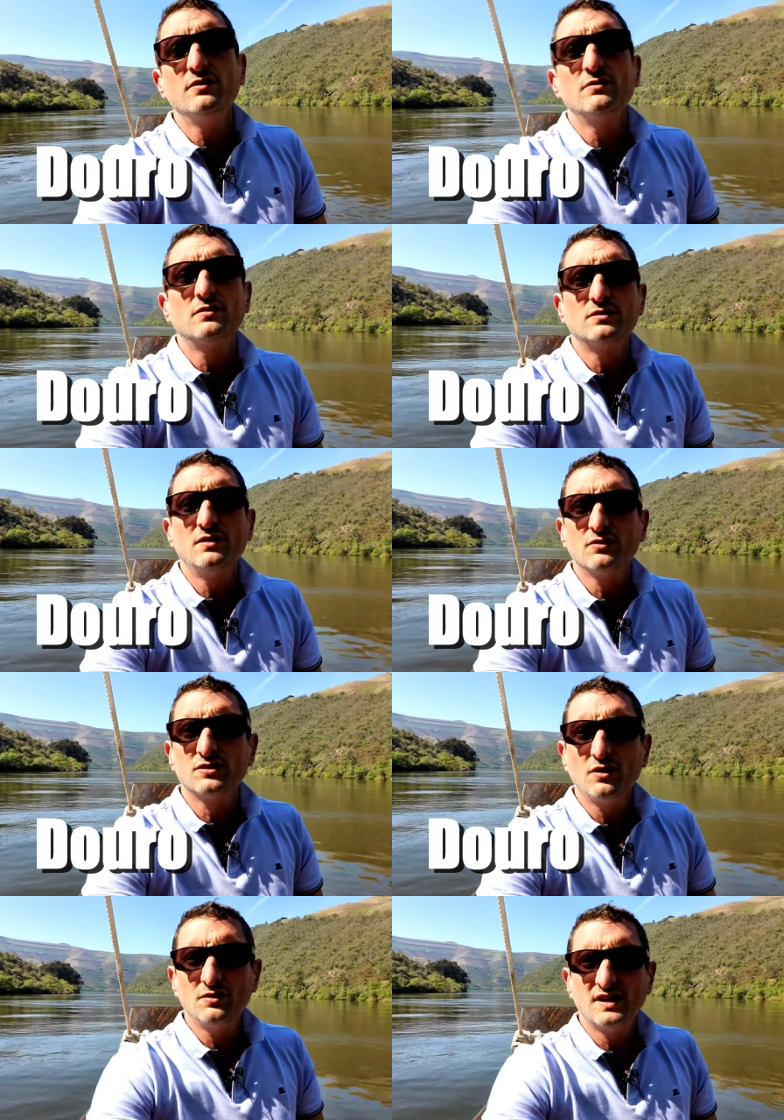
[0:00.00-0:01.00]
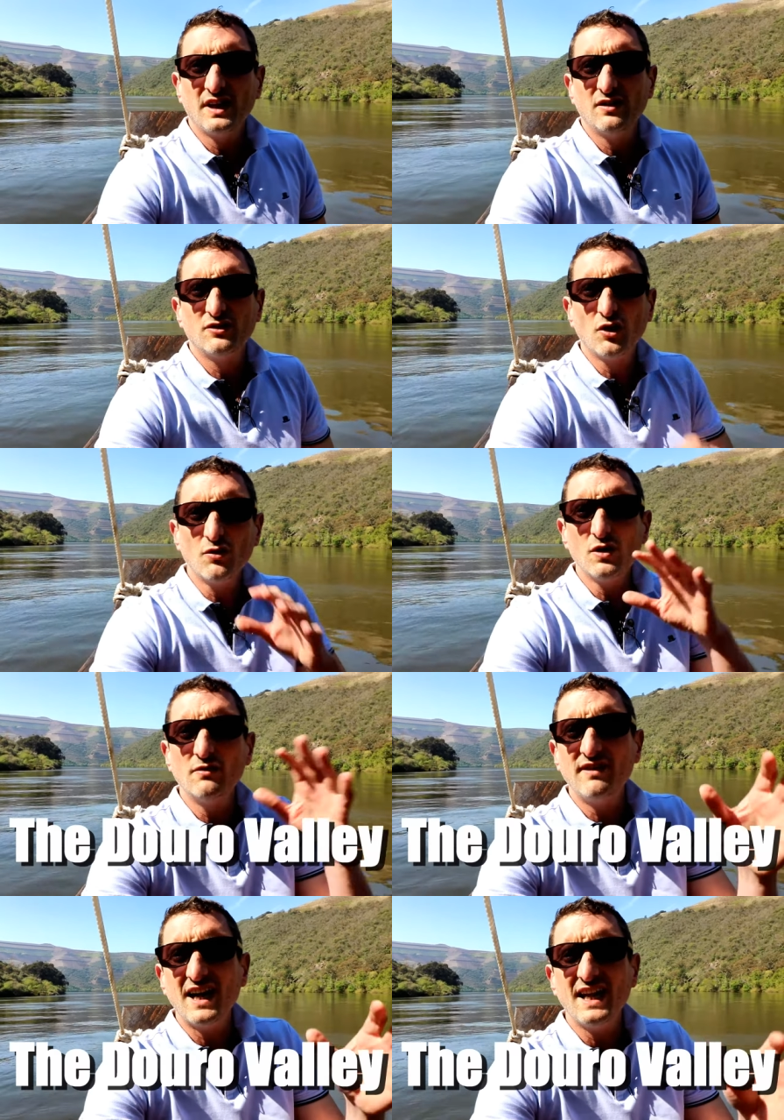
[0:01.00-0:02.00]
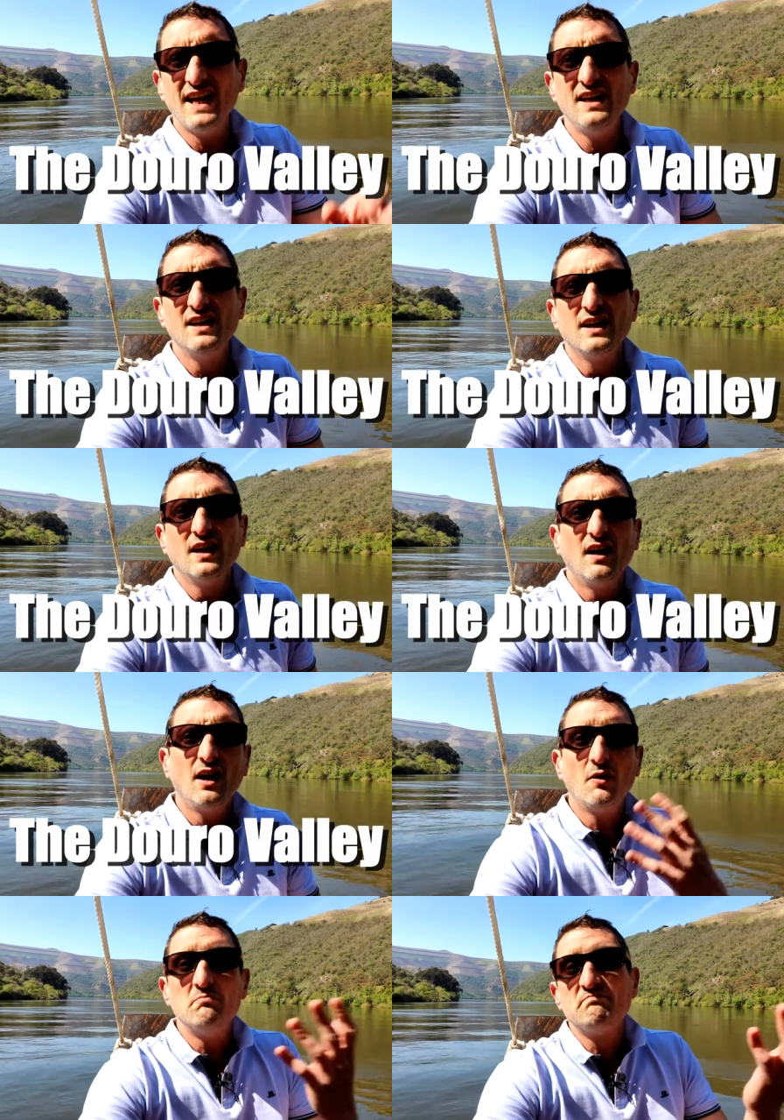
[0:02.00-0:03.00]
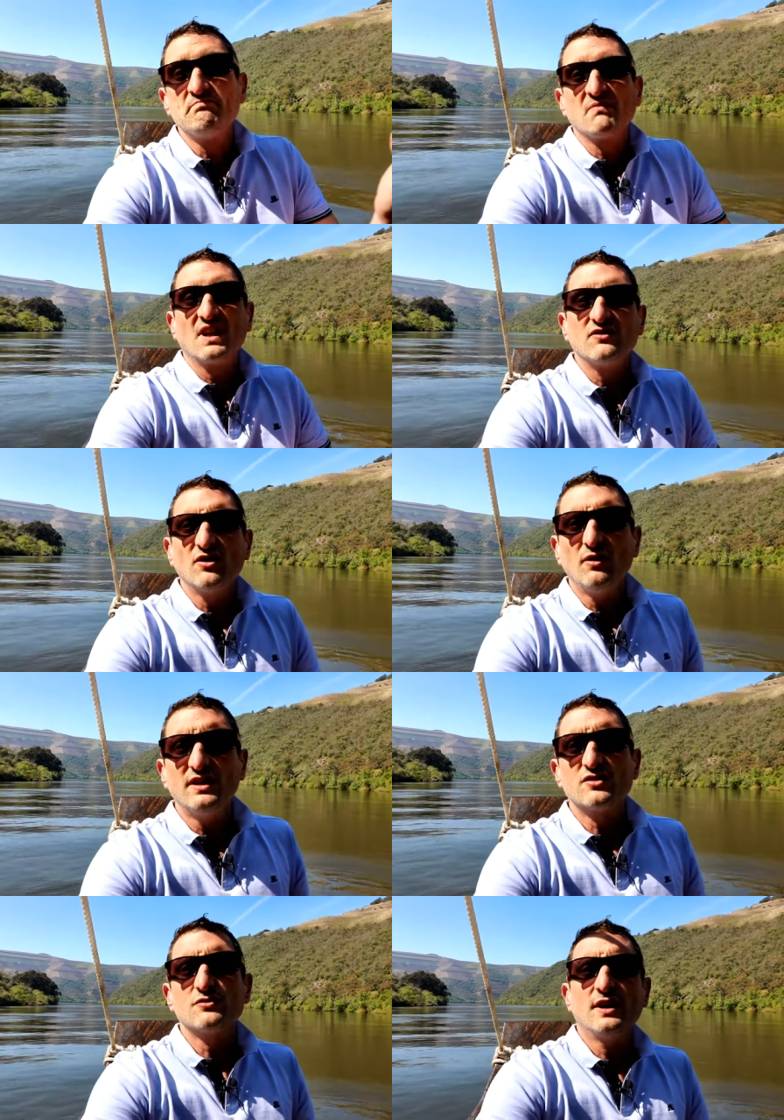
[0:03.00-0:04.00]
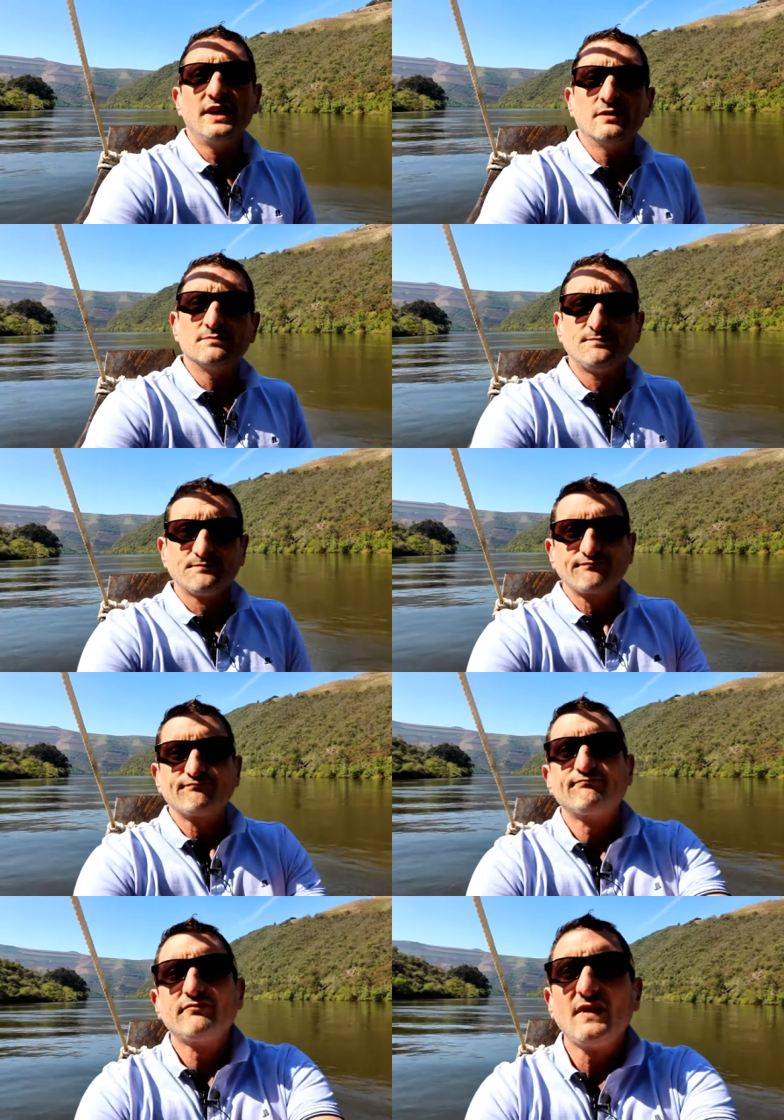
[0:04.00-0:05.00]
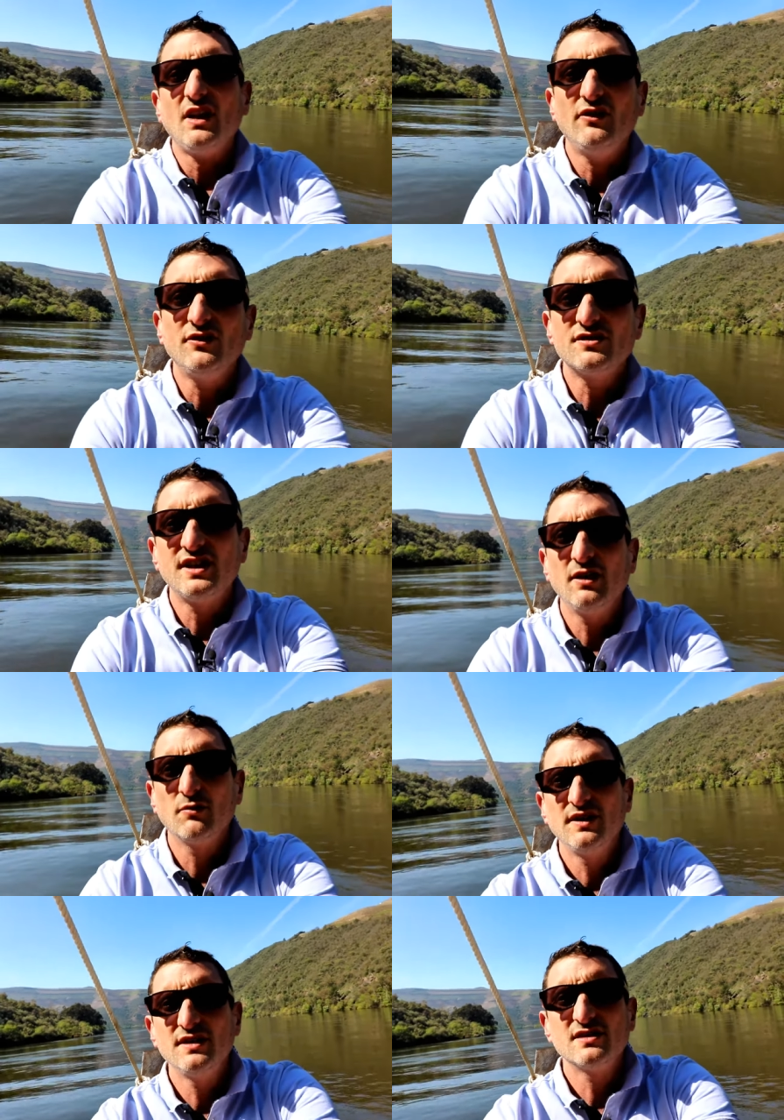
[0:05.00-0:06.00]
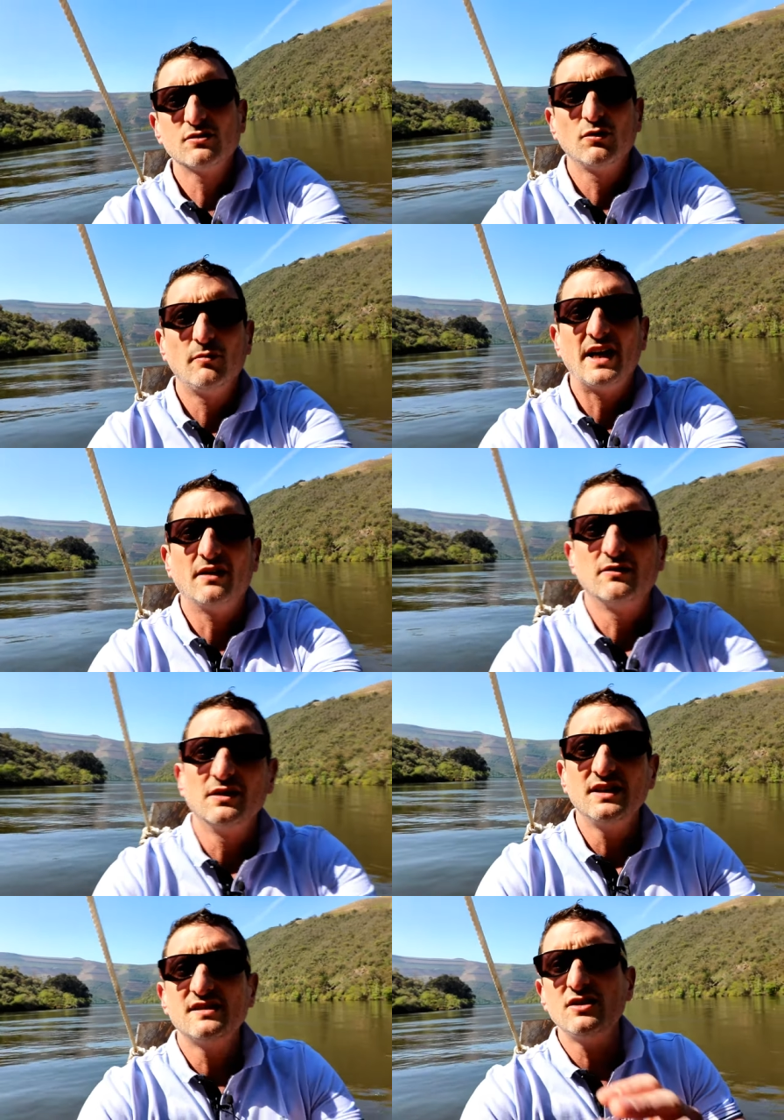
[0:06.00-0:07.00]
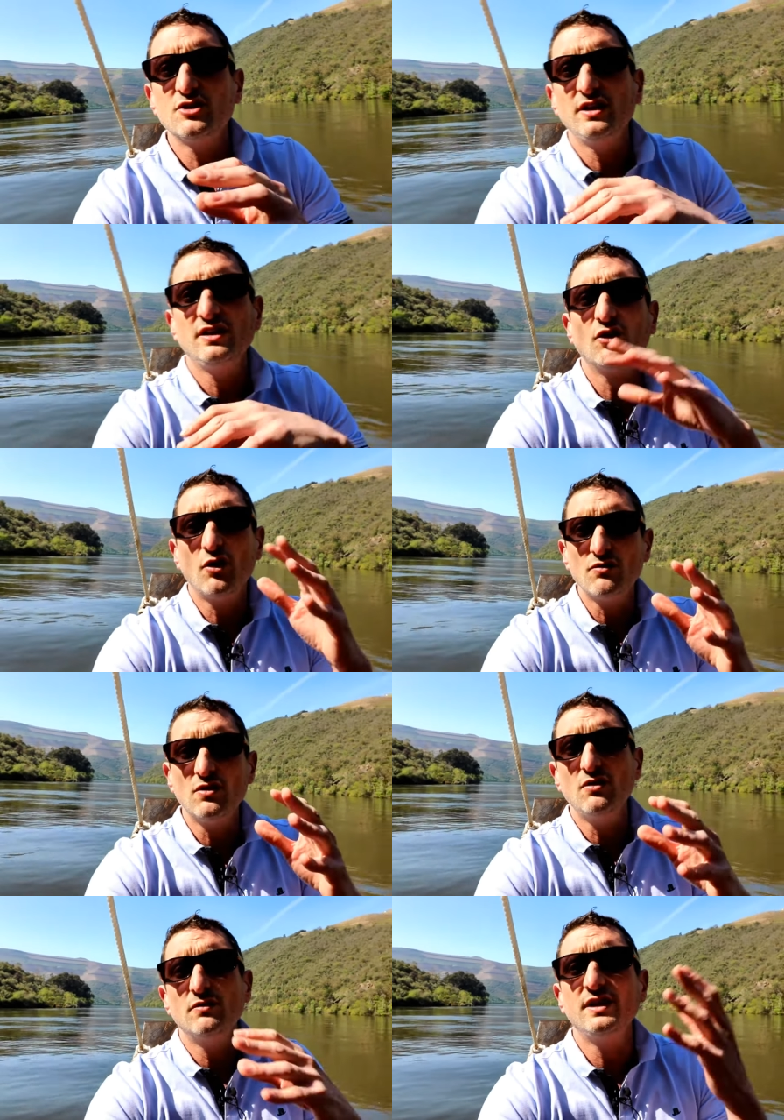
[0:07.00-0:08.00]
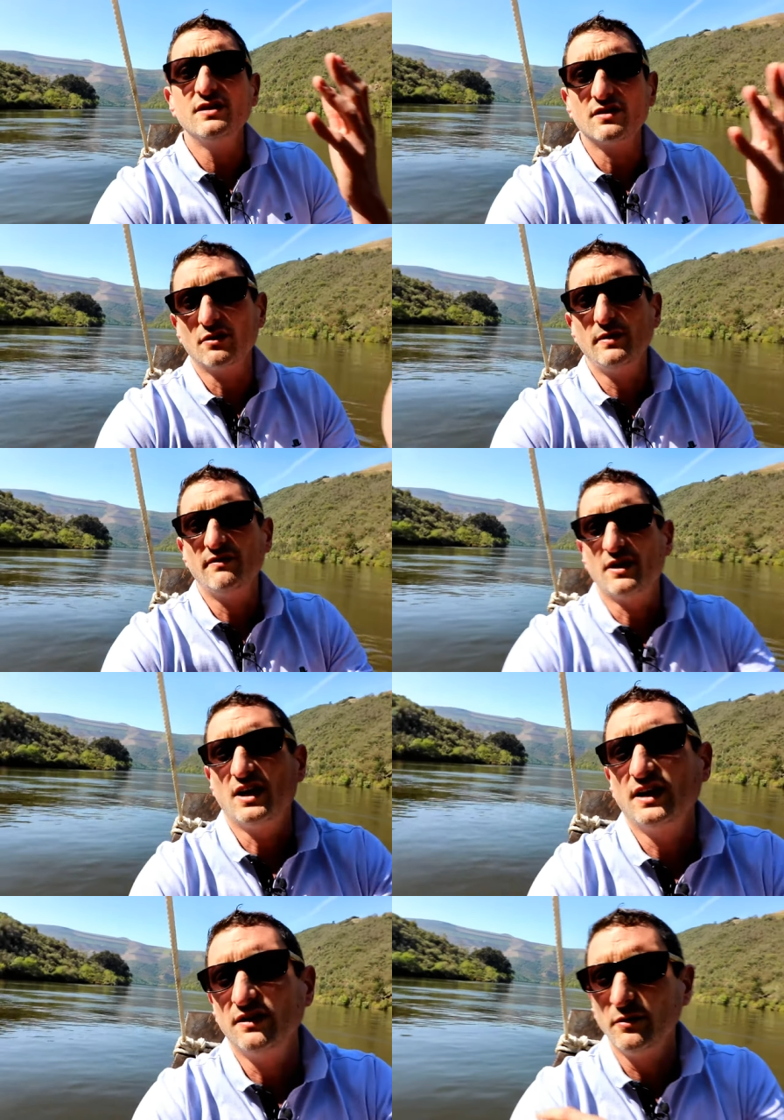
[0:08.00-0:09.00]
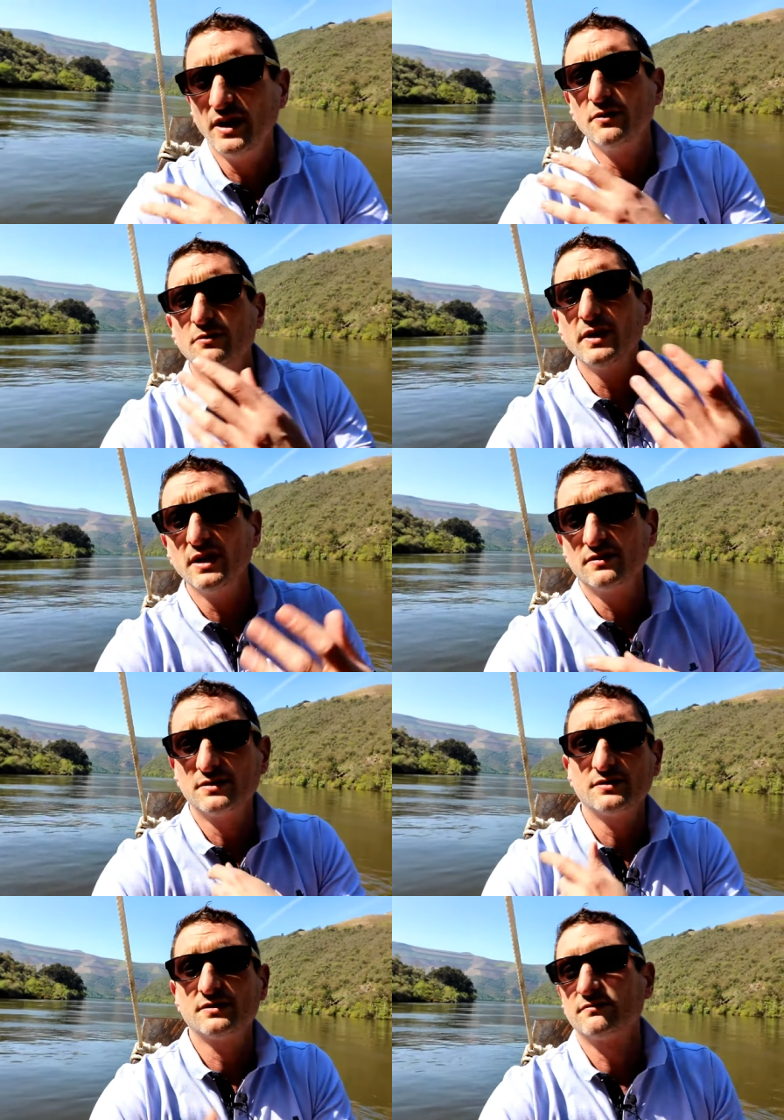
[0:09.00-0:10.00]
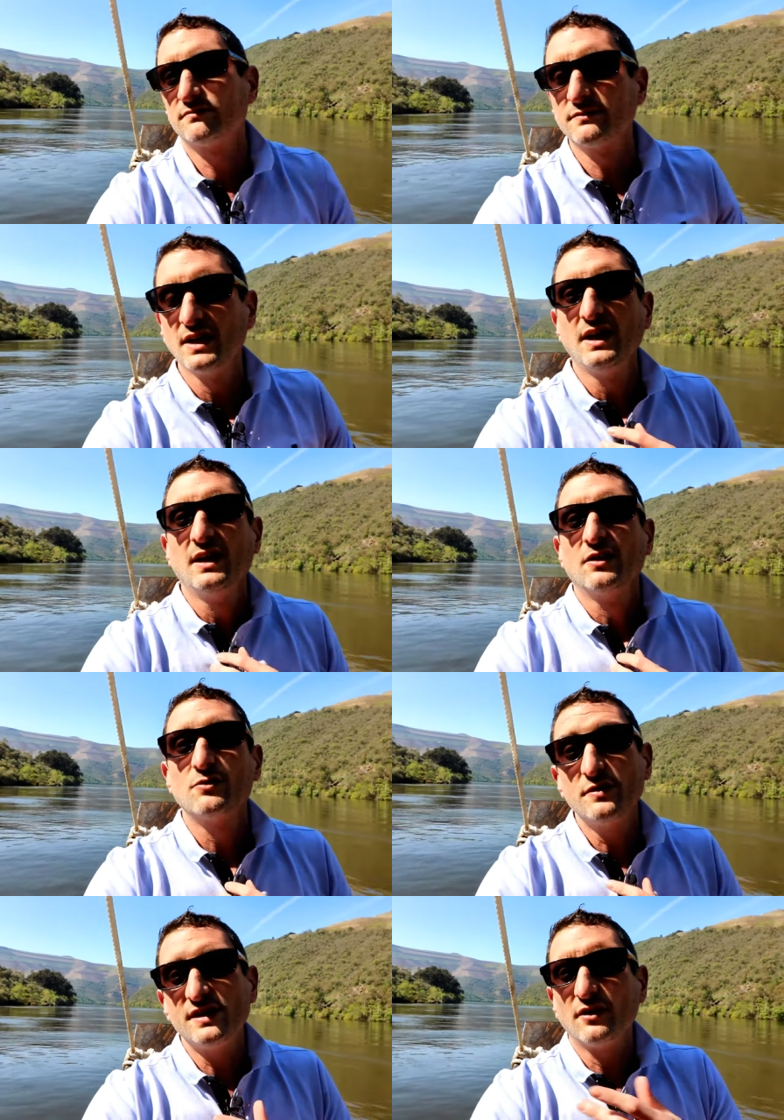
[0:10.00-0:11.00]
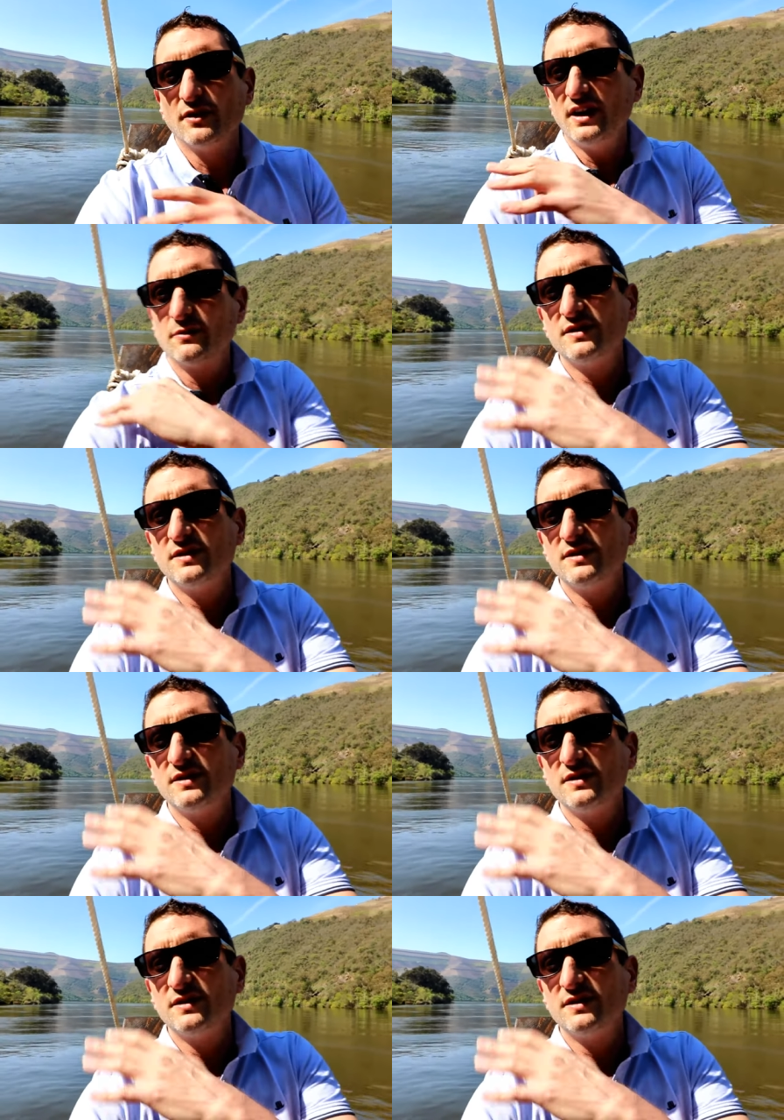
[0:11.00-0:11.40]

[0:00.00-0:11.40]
You could also say the Douro Valley. Um, so let's try and understand what this is all about. Essentially, Douro is a river, and we are we're just cruising on it.